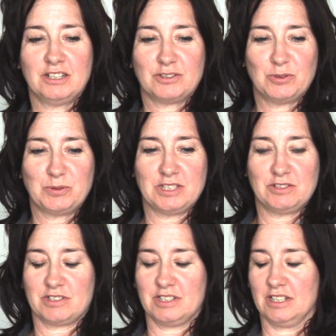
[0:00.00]
I thought was
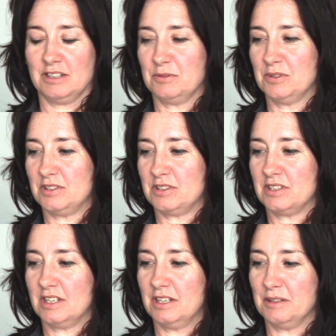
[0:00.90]
interesting
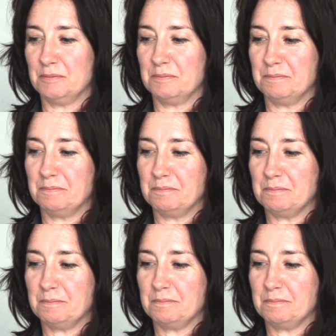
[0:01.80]
was um,